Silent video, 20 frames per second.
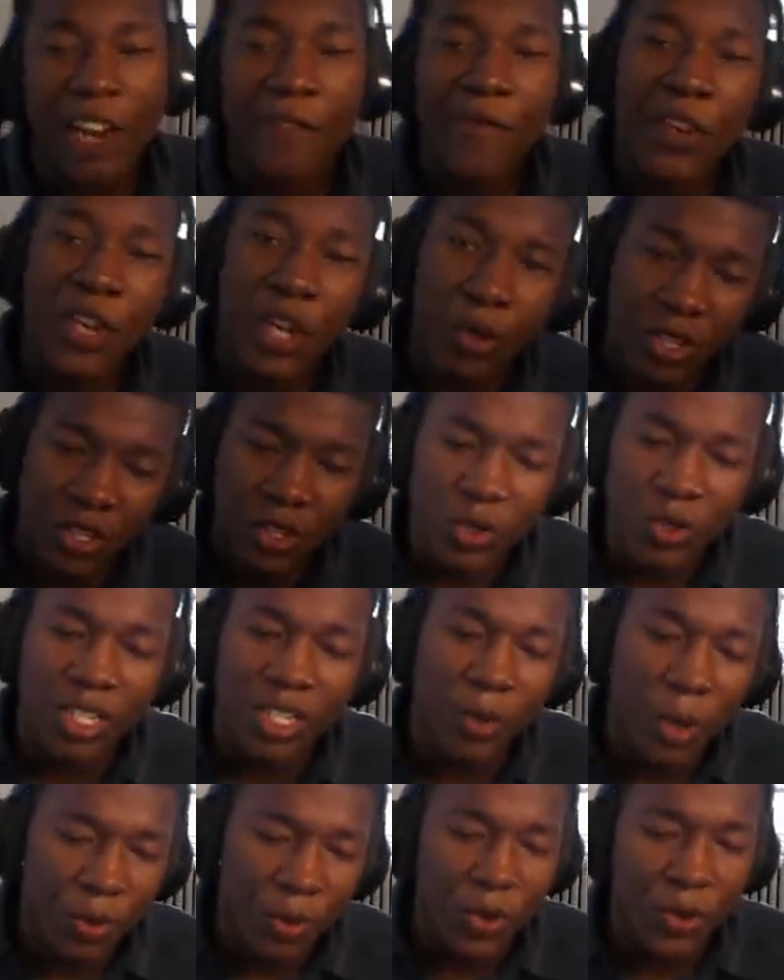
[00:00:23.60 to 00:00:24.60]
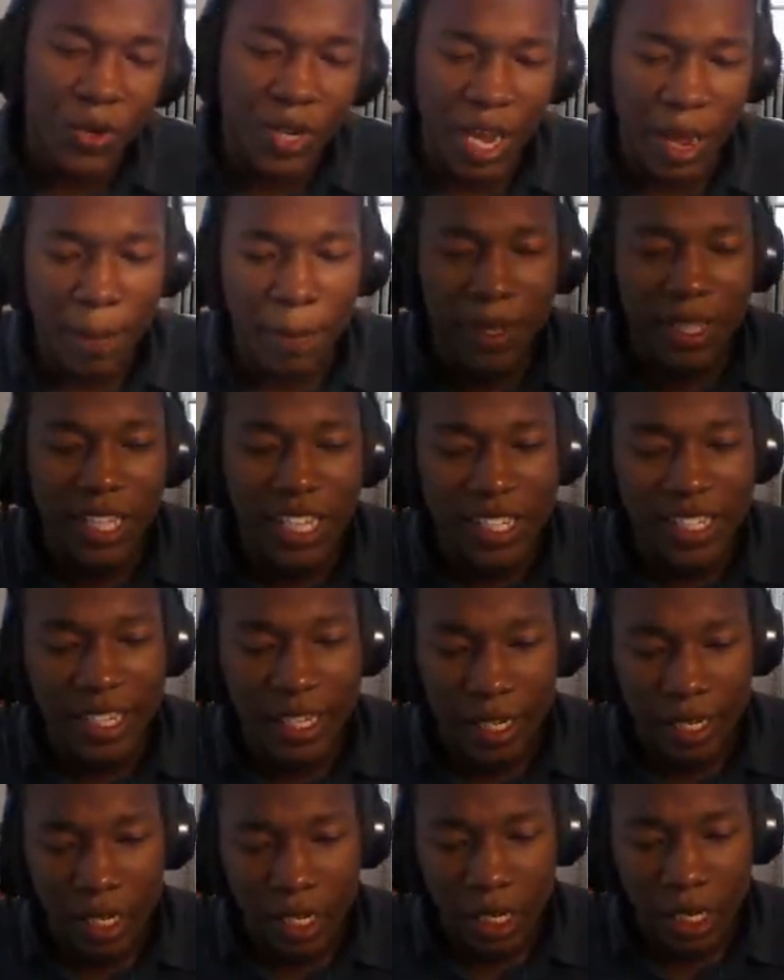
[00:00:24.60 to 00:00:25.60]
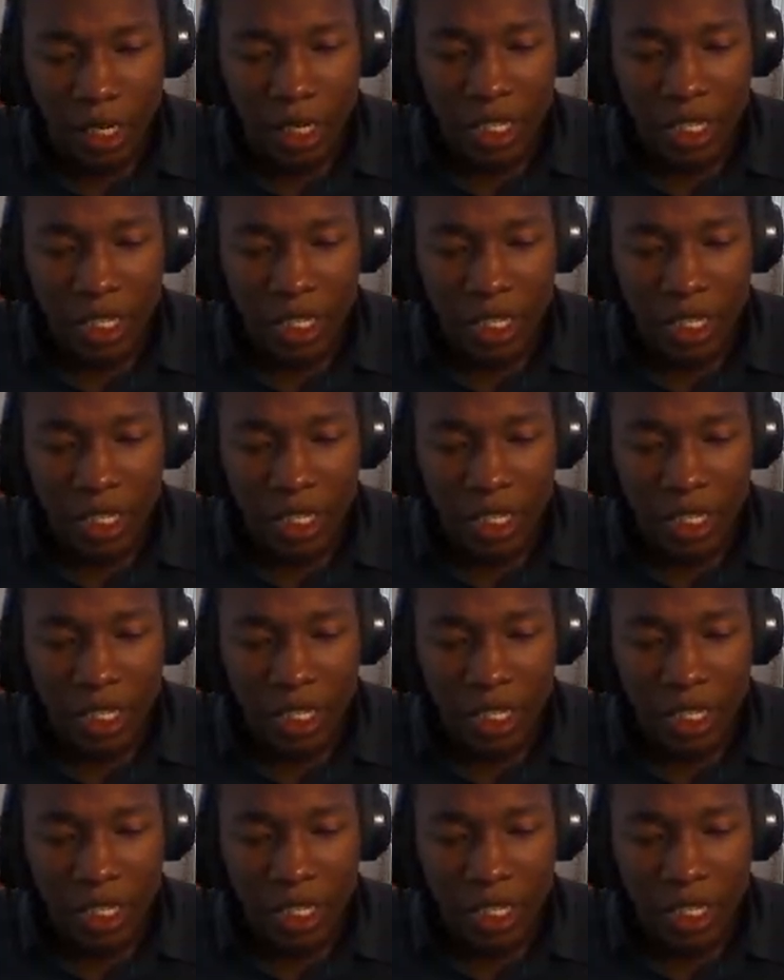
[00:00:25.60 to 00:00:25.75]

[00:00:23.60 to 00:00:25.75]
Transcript: a lot of videos to do. That's why we're doing that. But listen,